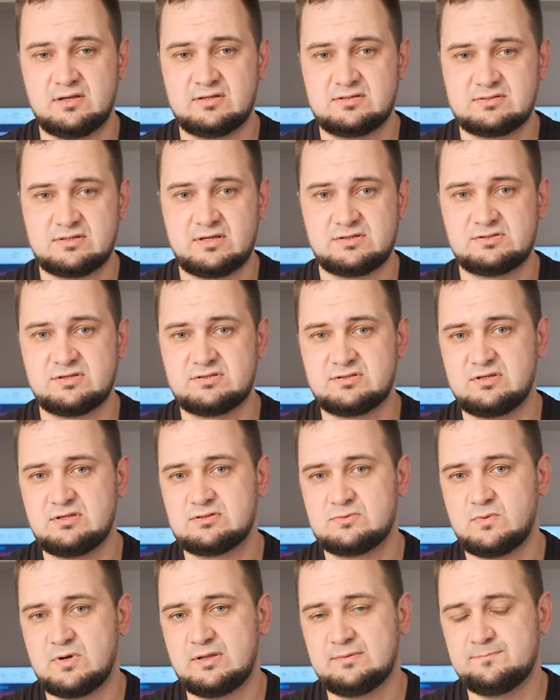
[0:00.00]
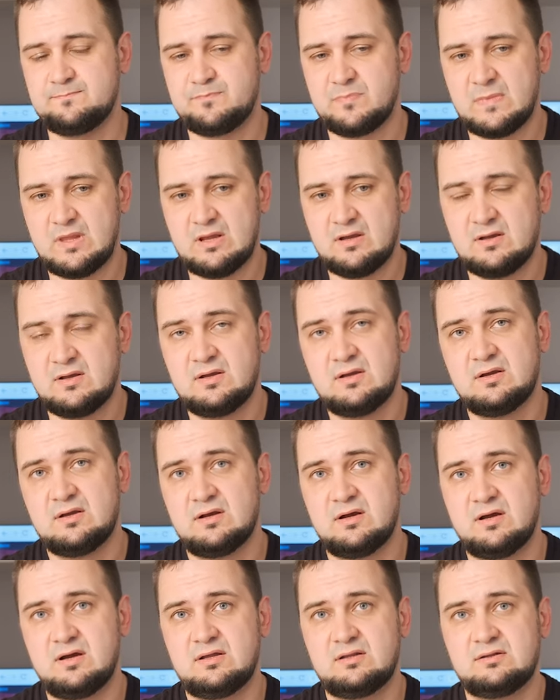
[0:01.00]
such as this one,
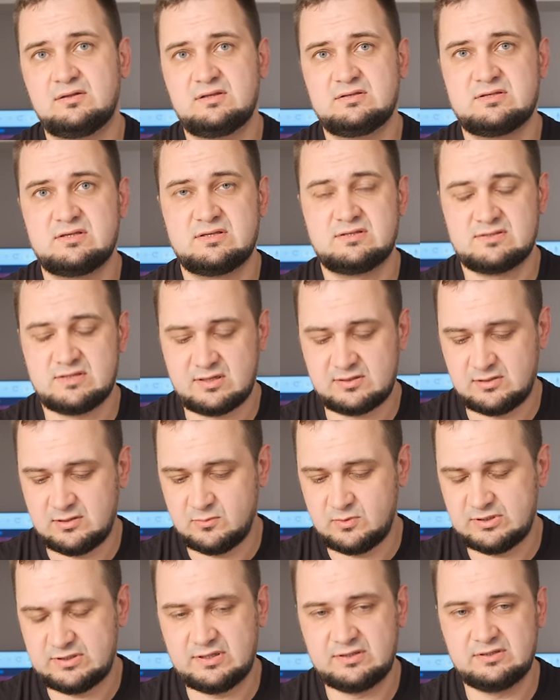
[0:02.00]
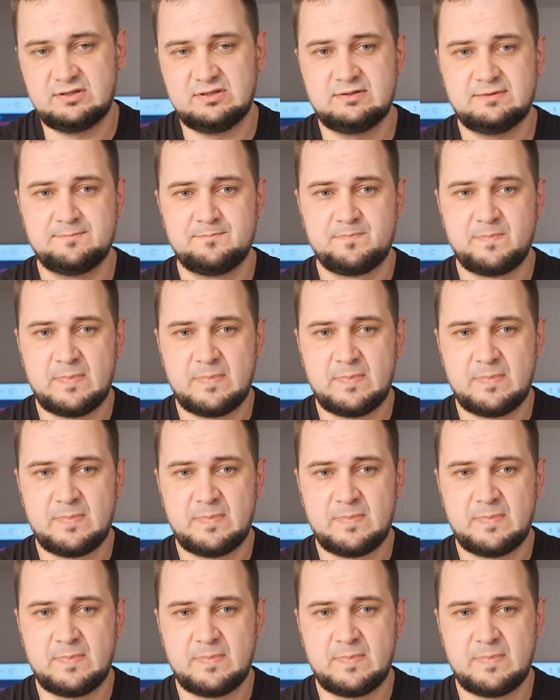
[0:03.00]
and this is exactly what I did.